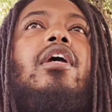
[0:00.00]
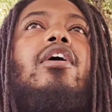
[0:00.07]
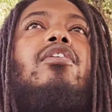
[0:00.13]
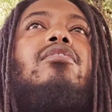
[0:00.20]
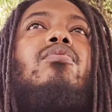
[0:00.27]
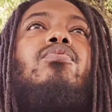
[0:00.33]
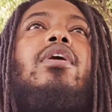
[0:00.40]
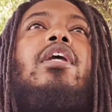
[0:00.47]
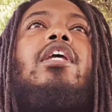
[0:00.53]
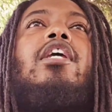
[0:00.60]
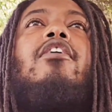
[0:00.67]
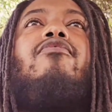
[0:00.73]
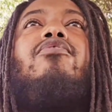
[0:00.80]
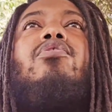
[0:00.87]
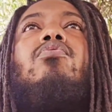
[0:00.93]
So when he
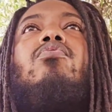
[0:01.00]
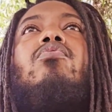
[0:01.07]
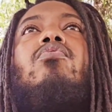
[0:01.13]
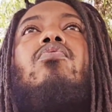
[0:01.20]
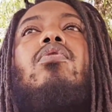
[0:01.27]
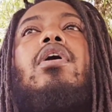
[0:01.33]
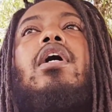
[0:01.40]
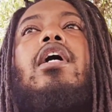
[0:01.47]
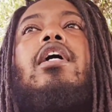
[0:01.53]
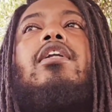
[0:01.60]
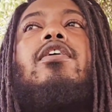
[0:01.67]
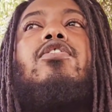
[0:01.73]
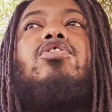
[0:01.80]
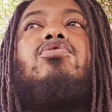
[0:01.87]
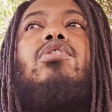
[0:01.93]
gives you an
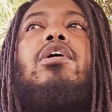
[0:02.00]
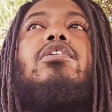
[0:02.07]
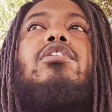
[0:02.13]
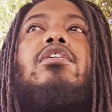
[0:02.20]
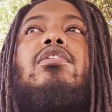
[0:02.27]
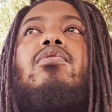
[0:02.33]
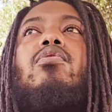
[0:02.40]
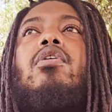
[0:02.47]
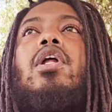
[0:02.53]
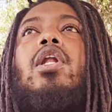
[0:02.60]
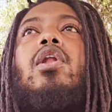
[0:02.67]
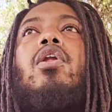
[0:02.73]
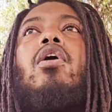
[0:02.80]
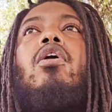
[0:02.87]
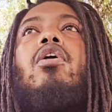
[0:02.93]
instruction or a
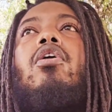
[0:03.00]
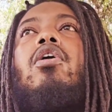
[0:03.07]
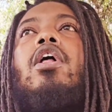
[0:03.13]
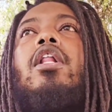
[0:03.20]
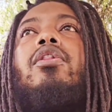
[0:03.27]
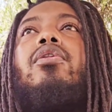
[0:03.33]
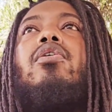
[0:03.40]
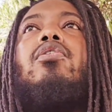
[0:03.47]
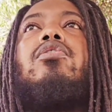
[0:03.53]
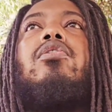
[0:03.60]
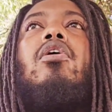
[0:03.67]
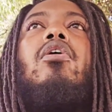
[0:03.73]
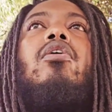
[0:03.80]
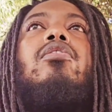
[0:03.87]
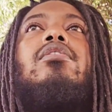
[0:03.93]
law, those
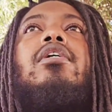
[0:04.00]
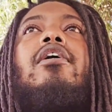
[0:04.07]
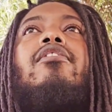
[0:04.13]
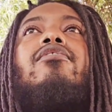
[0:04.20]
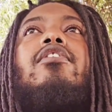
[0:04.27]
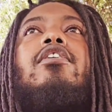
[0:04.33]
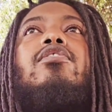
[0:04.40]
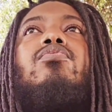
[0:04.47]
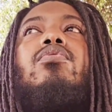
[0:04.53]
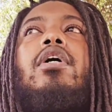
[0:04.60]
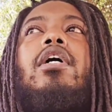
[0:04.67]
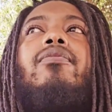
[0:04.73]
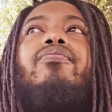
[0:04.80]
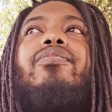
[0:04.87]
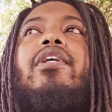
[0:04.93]
laws is what?
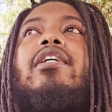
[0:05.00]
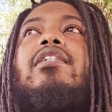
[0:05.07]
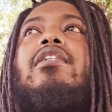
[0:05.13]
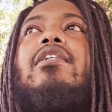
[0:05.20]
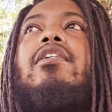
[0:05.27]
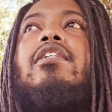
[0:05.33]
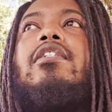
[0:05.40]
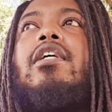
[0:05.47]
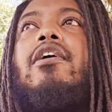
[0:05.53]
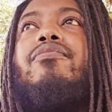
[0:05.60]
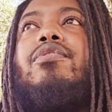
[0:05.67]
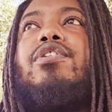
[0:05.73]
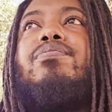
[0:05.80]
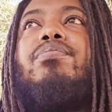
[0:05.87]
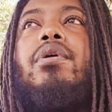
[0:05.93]
Is of the
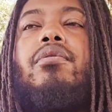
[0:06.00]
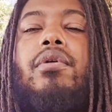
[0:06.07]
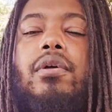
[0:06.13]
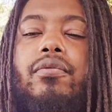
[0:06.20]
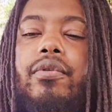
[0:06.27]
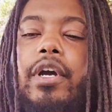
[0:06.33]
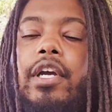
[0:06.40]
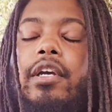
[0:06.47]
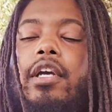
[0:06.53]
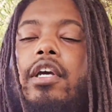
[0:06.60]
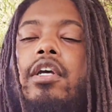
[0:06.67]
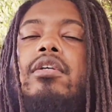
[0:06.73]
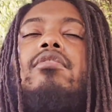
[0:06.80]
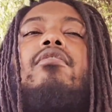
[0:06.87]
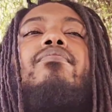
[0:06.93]
spirit, right?
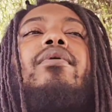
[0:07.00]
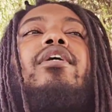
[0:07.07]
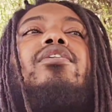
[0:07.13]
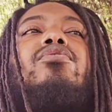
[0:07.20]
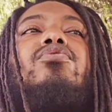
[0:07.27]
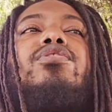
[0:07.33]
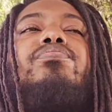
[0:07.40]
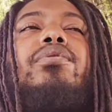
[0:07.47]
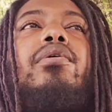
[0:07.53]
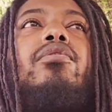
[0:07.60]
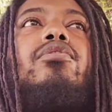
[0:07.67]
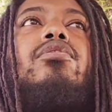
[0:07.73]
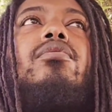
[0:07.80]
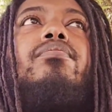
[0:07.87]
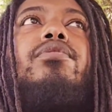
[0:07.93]
So it makes you
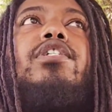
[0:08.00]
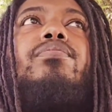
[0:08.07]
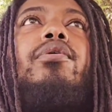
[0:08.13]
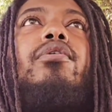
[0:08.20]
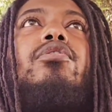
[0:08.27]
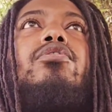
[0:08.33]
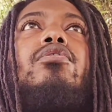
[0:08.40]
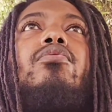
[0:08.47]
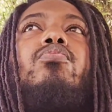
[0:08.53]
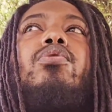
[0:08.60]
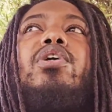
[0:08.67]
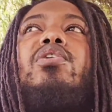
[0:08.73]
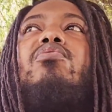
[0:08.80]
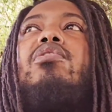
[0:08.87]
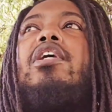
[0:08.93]
spiritual when
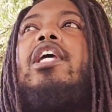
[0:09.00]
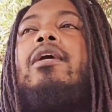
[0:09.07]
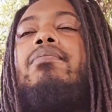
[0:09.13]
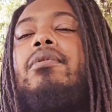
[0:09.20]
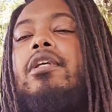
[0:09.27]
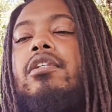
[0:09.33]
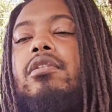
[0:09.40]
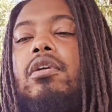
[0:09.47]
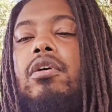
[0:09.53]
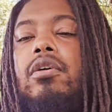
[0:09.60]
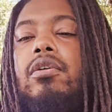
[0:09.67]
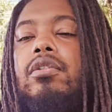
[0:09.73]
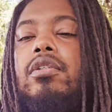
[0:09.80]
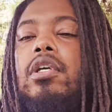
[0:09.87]
you keep these laws.